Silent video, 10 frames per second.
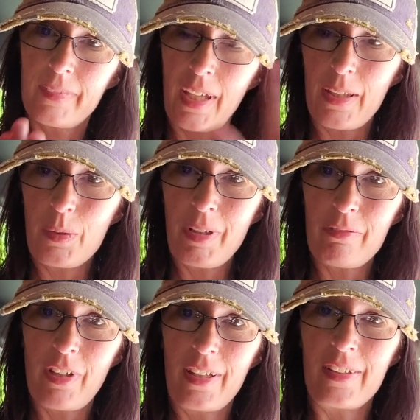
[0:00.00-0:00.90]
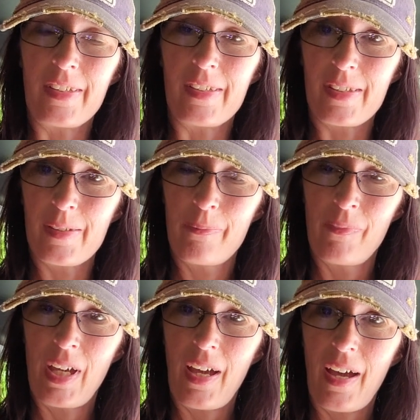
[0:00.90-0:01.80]
Hello, my friends!
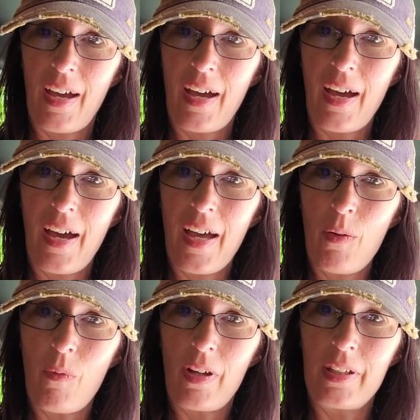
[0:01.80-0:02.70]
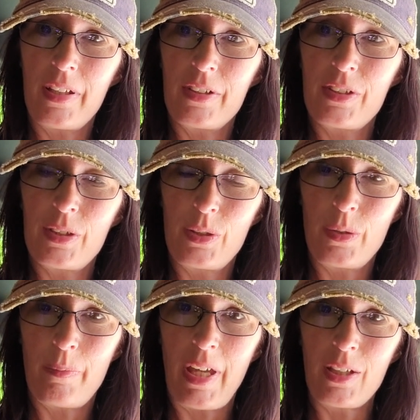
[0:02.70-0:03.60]
I wanted to
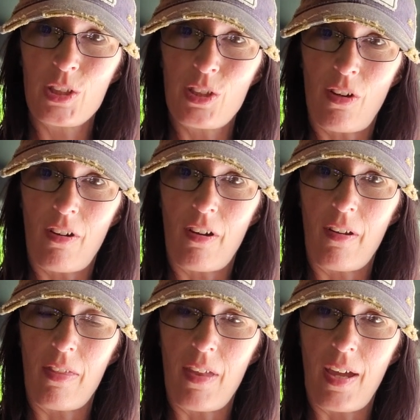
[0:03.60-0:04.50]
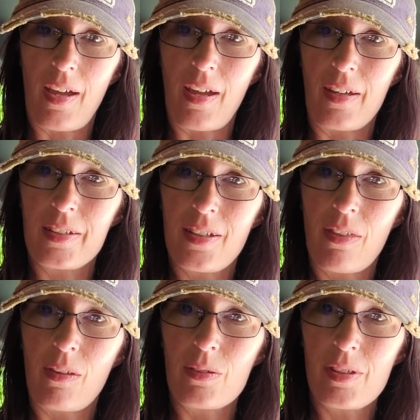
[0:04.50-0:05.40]
make sure that
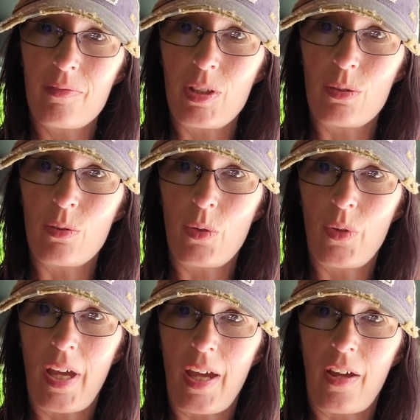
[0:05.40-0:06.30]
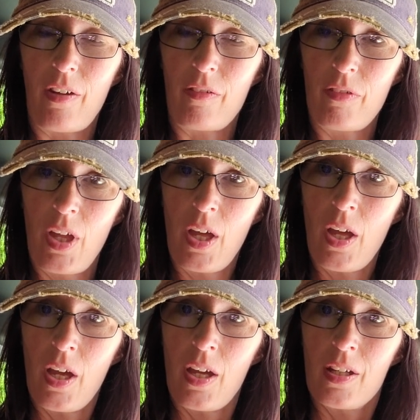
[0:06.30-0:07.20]
those of you who have
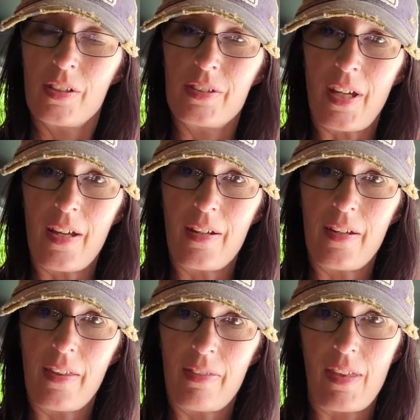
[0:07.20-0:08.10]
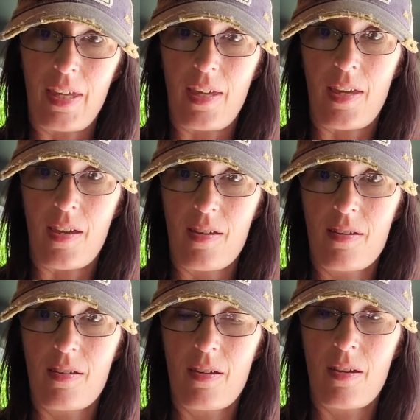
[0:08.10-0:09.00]
done the
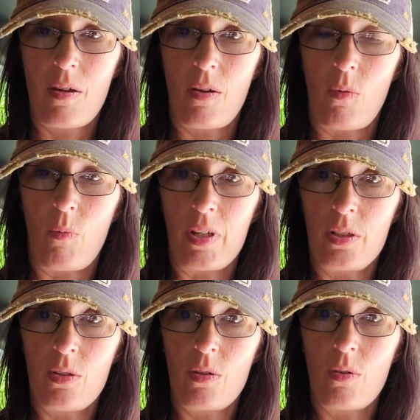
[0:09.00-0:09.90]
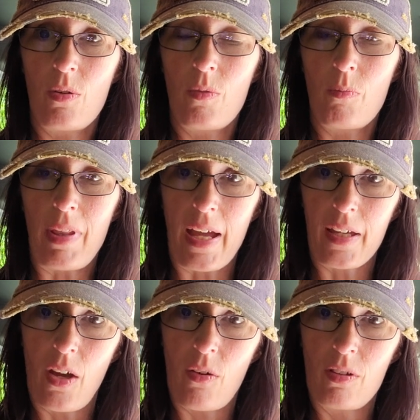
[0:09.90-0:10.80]
window
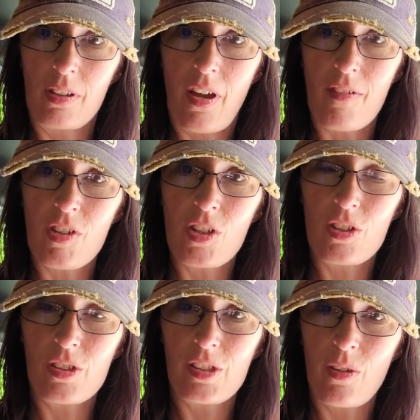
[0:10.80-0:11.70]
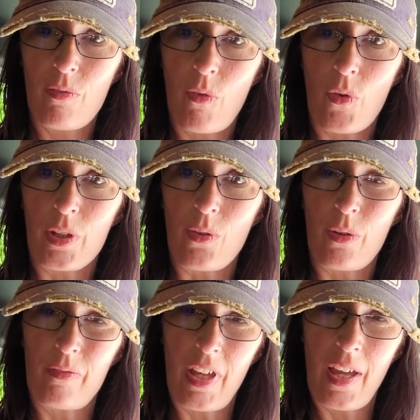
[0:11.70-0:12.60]
blackout covers for
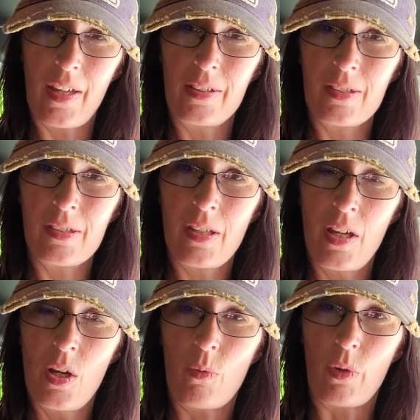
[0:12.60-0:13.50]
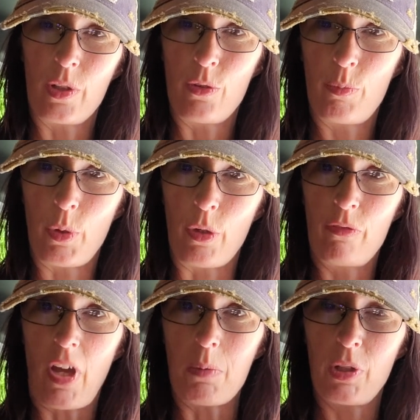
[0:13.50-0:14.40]
your vans or you've put
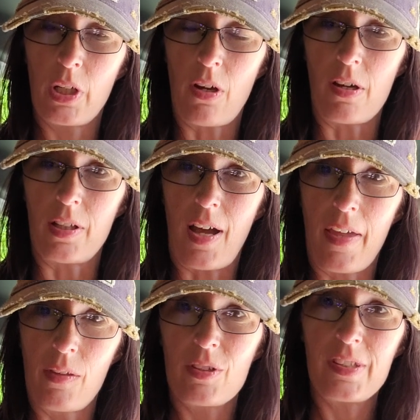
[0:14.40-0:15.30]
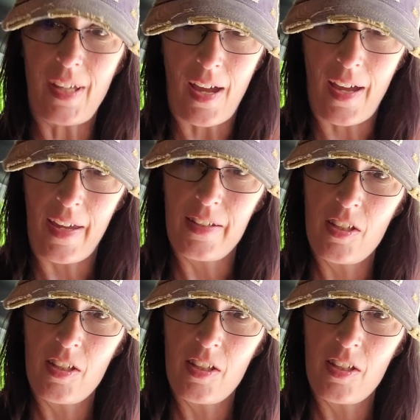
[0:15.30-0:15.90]
fabric on either side